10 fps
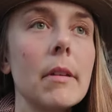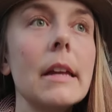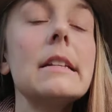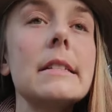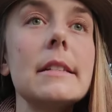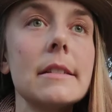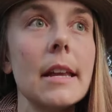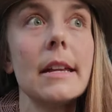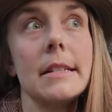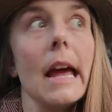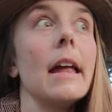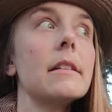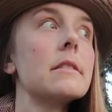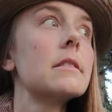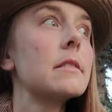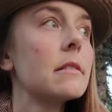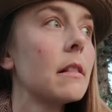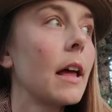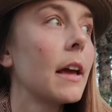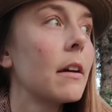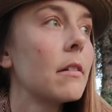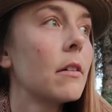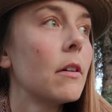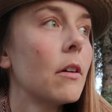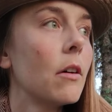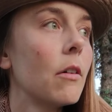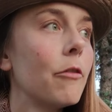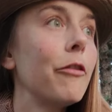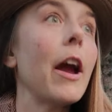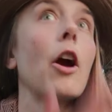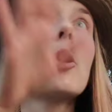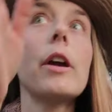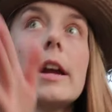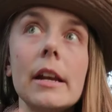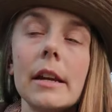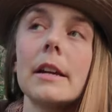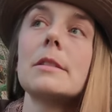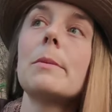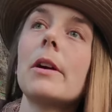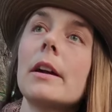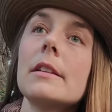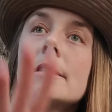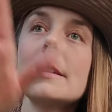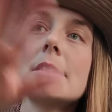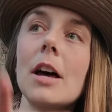in- intense like varied experiences.